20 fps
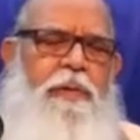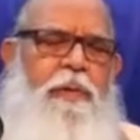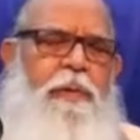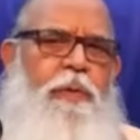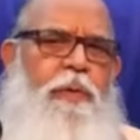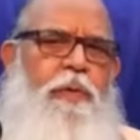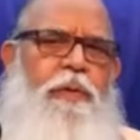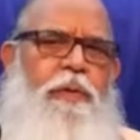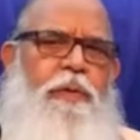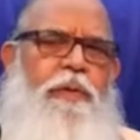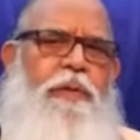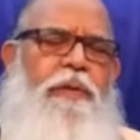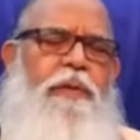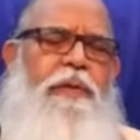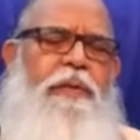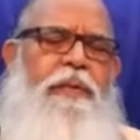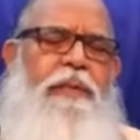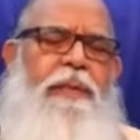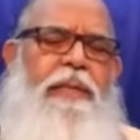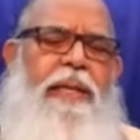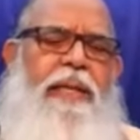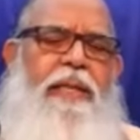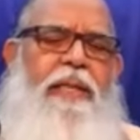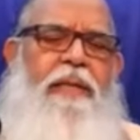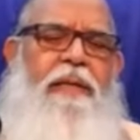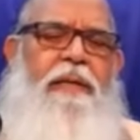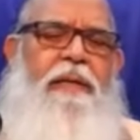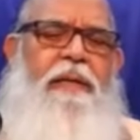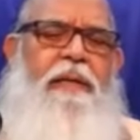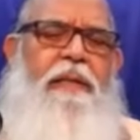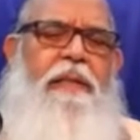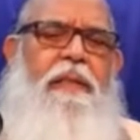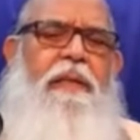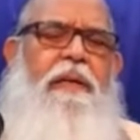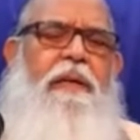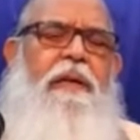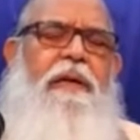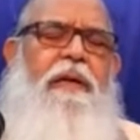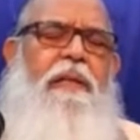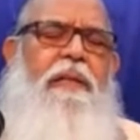So then the
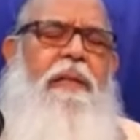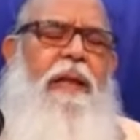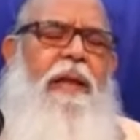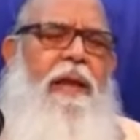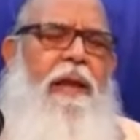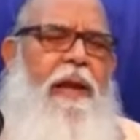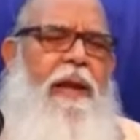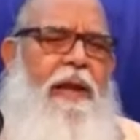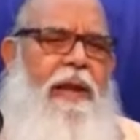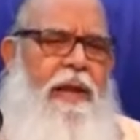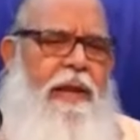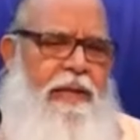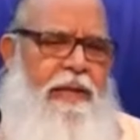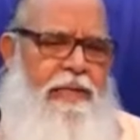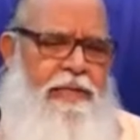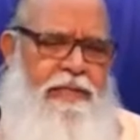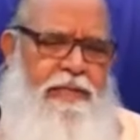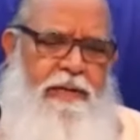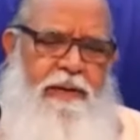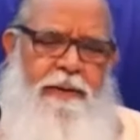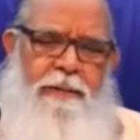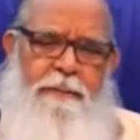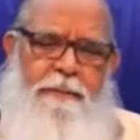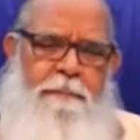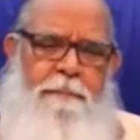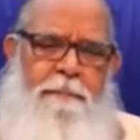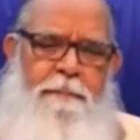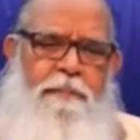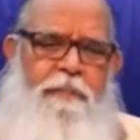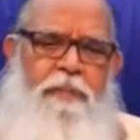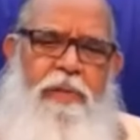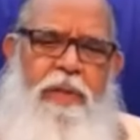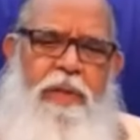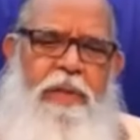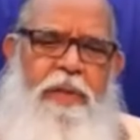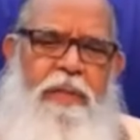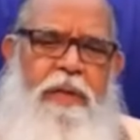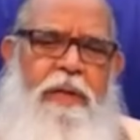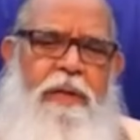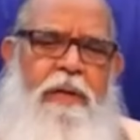third thing is
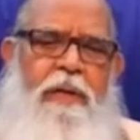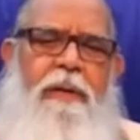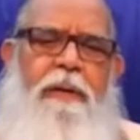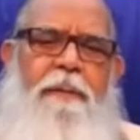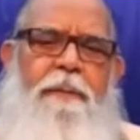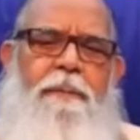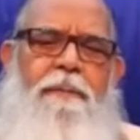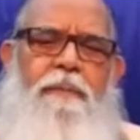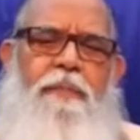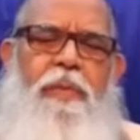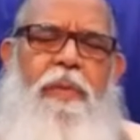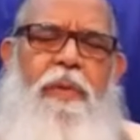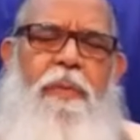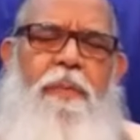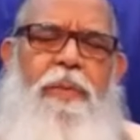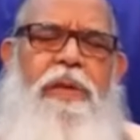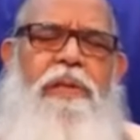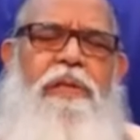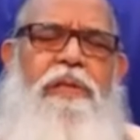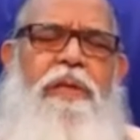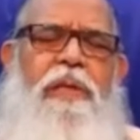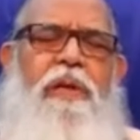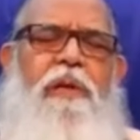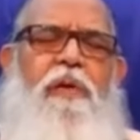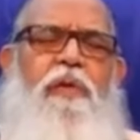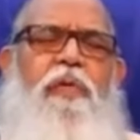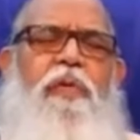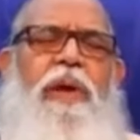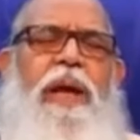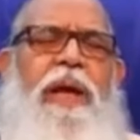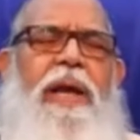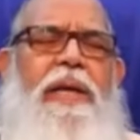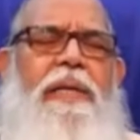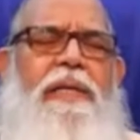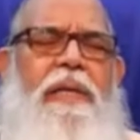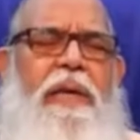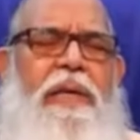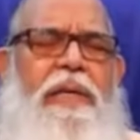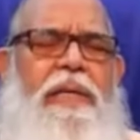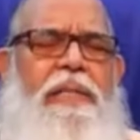the person who
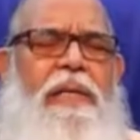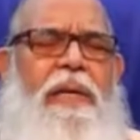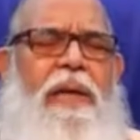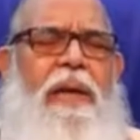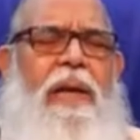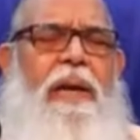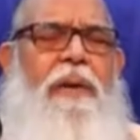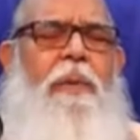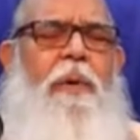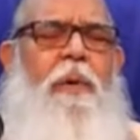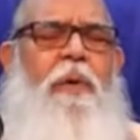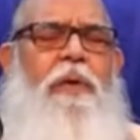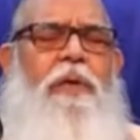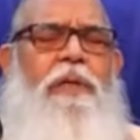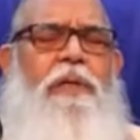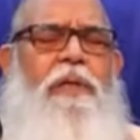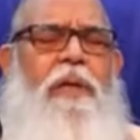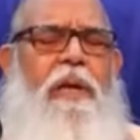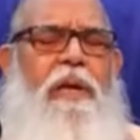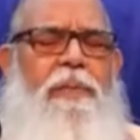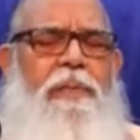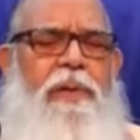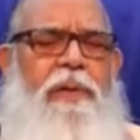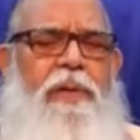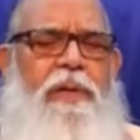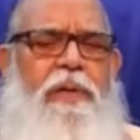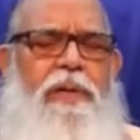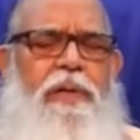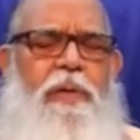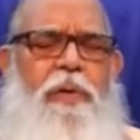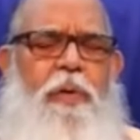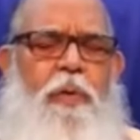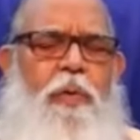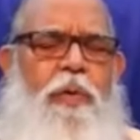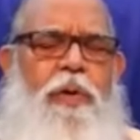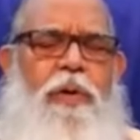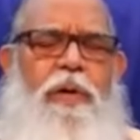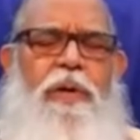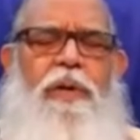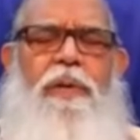has risen about the dharma,
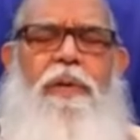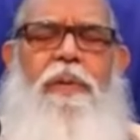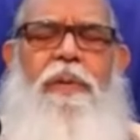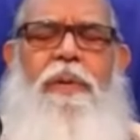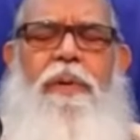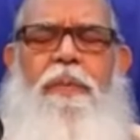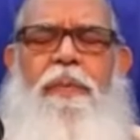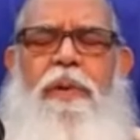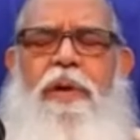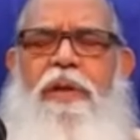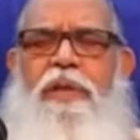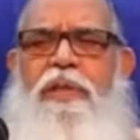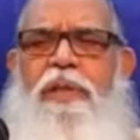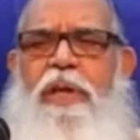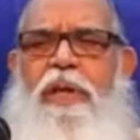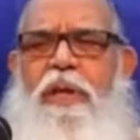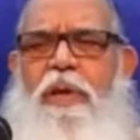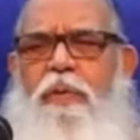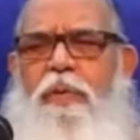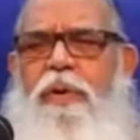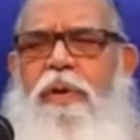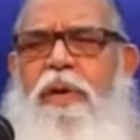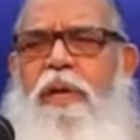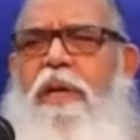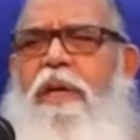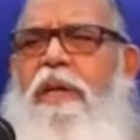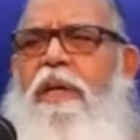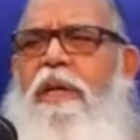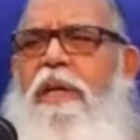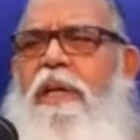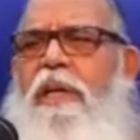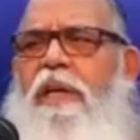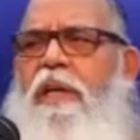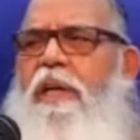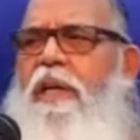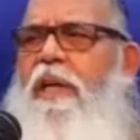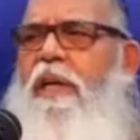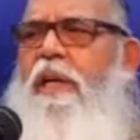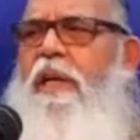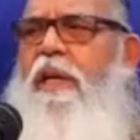yoga, bhakti,
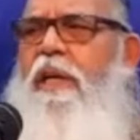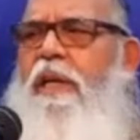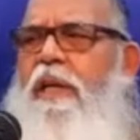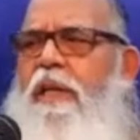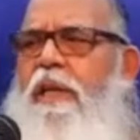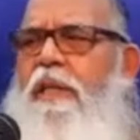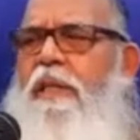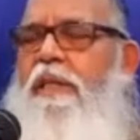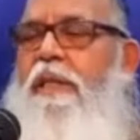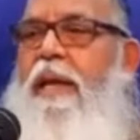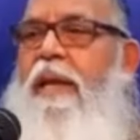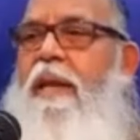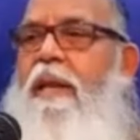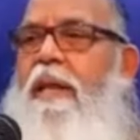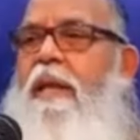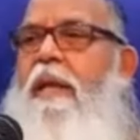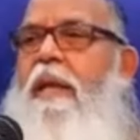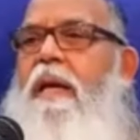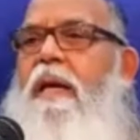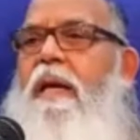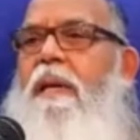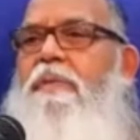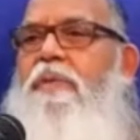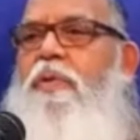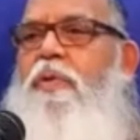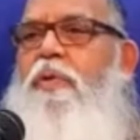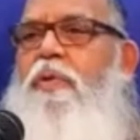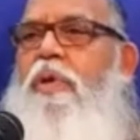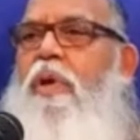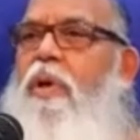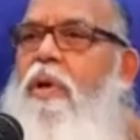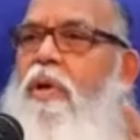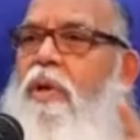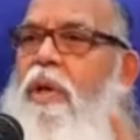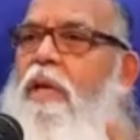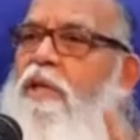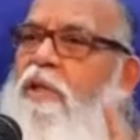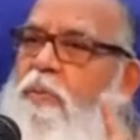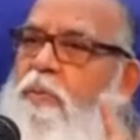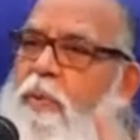kundalini, then he comes to the
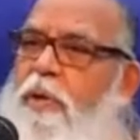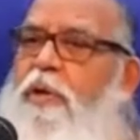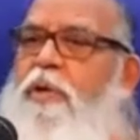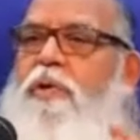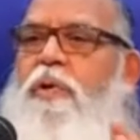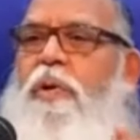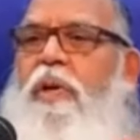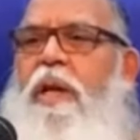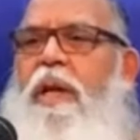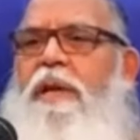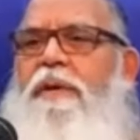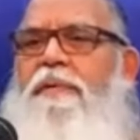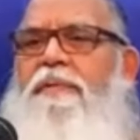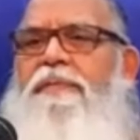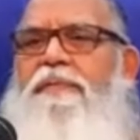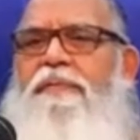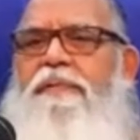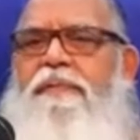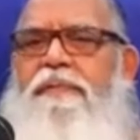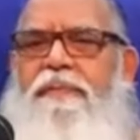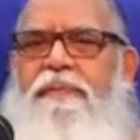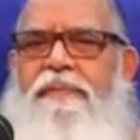real spiritual life.